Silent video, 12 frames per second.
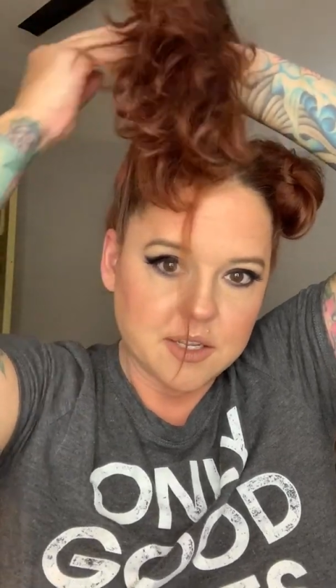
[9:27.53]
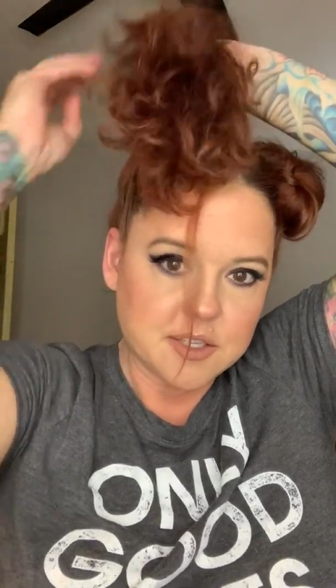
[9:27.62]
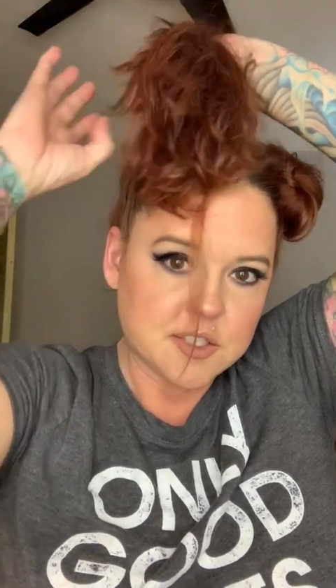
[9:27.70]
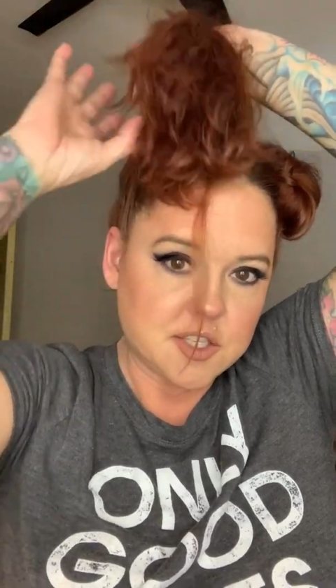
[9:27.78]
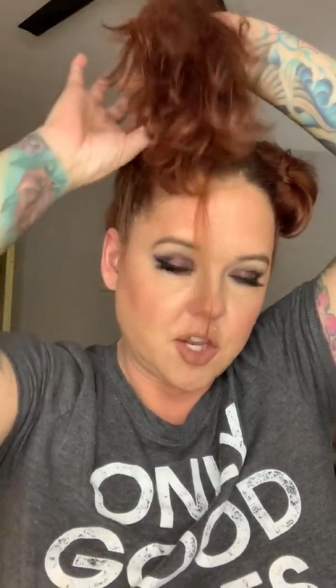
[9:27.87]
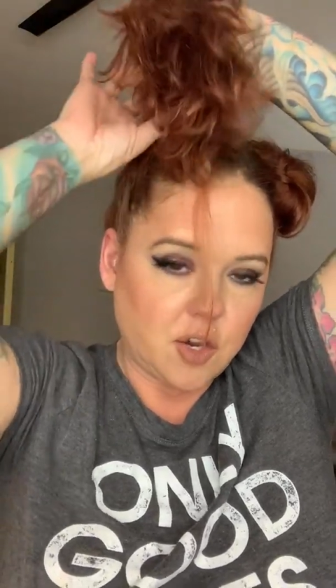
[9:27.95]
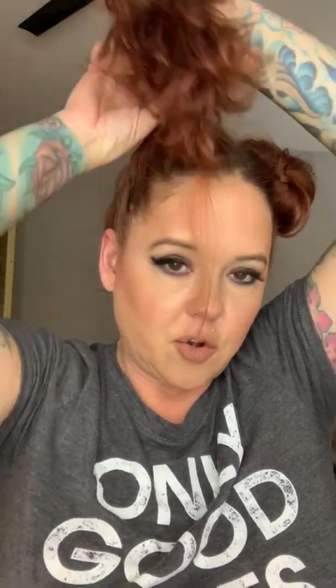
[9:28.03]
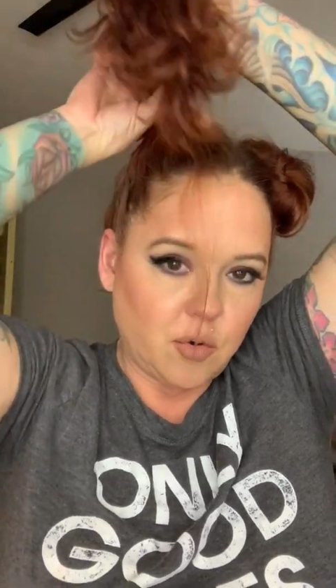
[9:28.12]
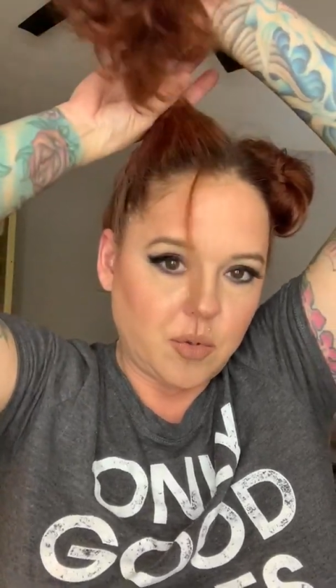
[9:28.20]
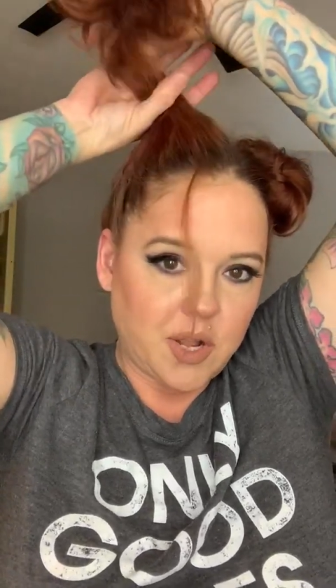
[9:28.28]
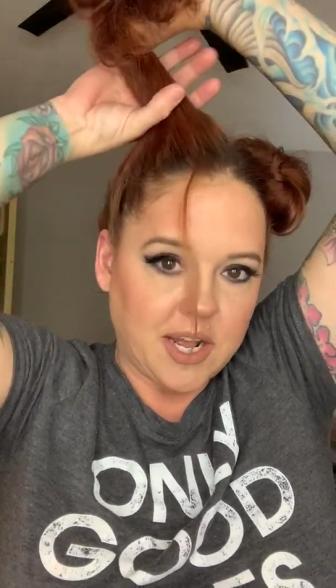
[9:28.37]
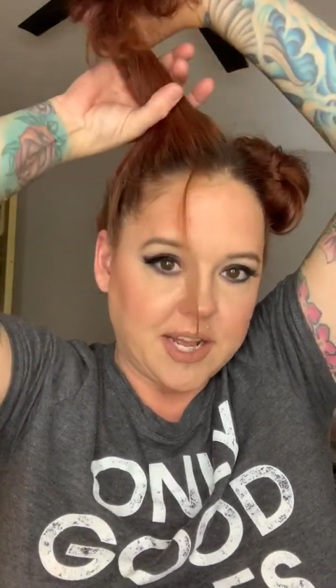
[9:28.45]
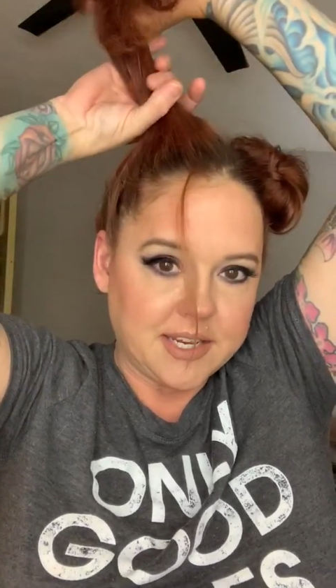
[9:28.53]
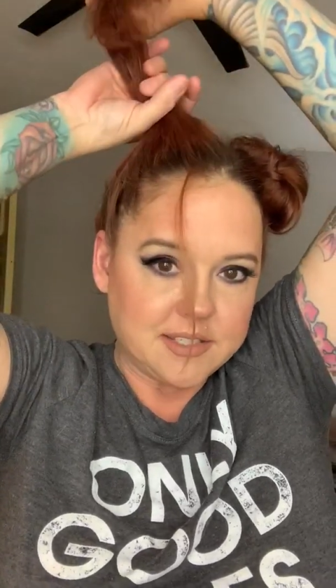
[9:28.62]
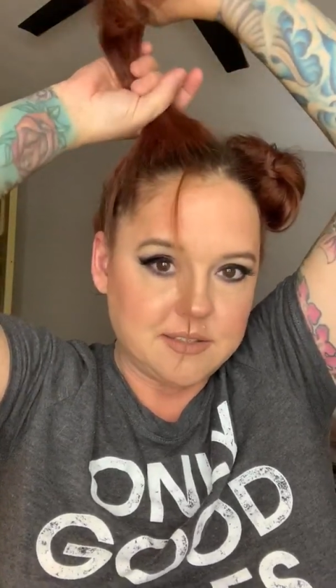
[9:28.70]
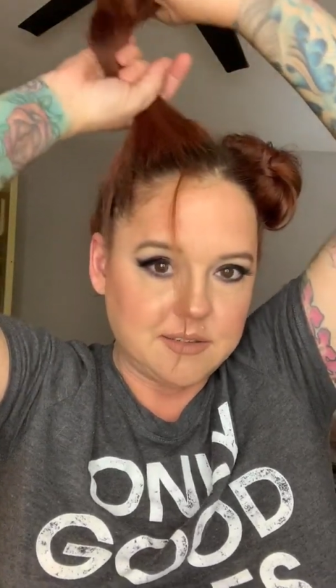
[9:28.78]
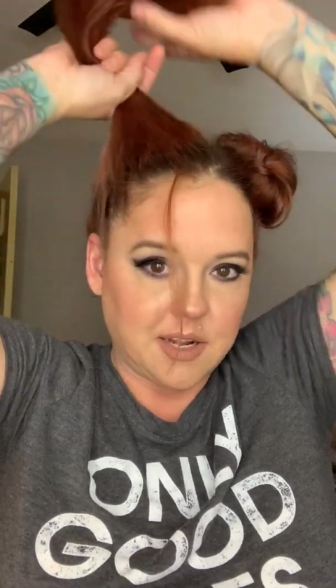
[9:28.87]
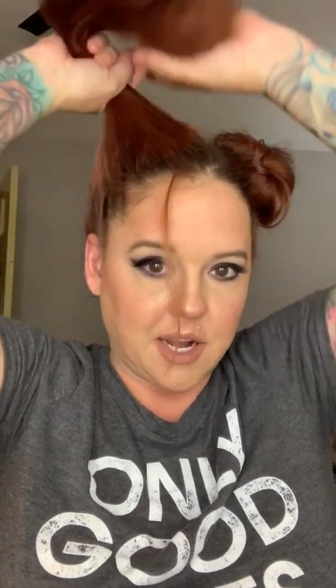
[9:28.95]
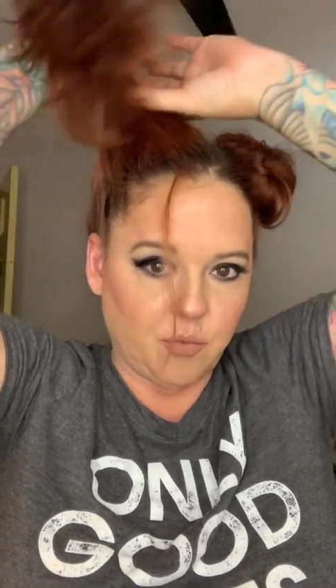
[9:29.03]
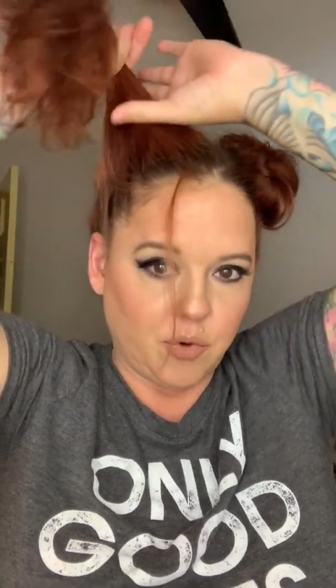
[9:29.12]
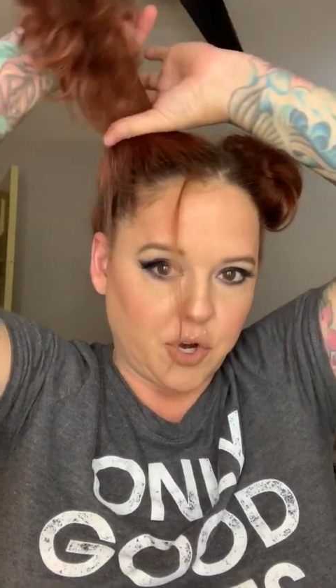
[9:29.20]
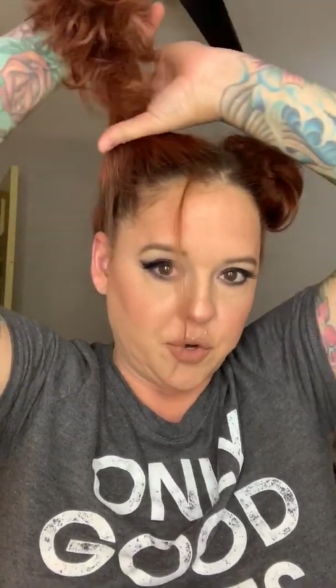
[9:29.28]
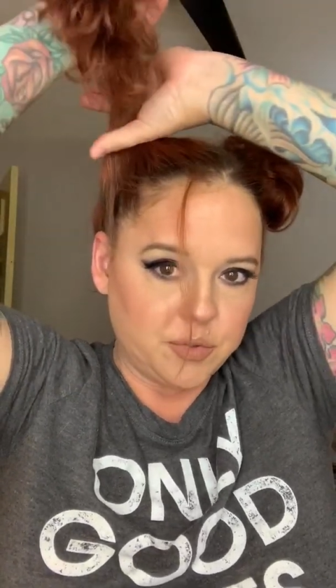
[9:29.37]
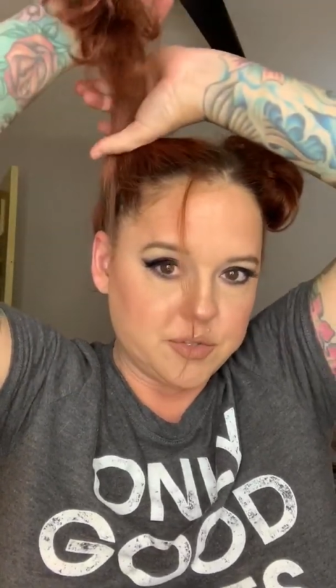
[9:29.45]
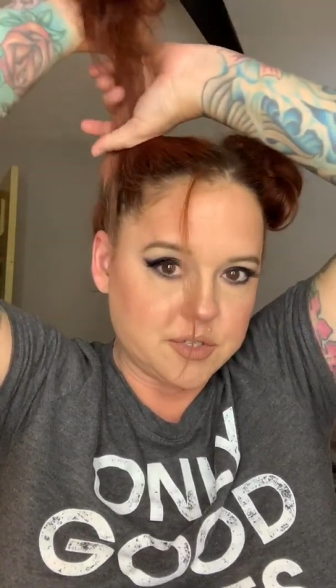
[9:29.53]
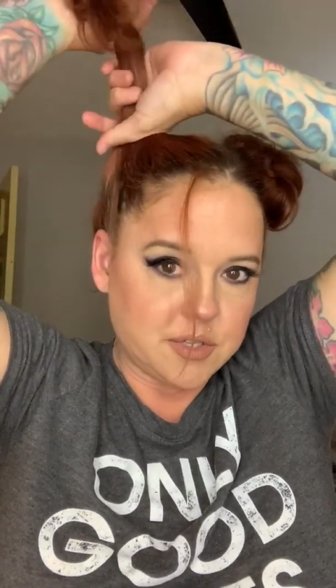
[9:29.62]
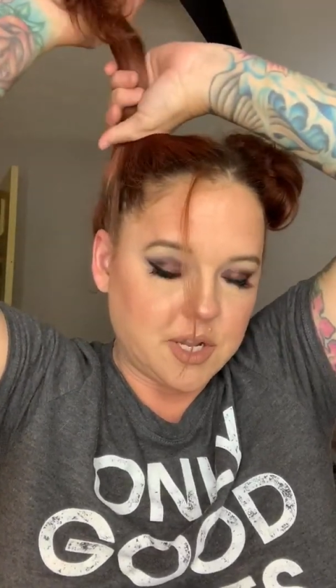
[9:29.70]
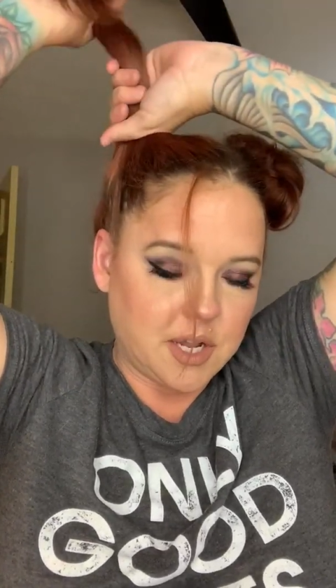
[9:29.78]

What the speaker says: so I wrote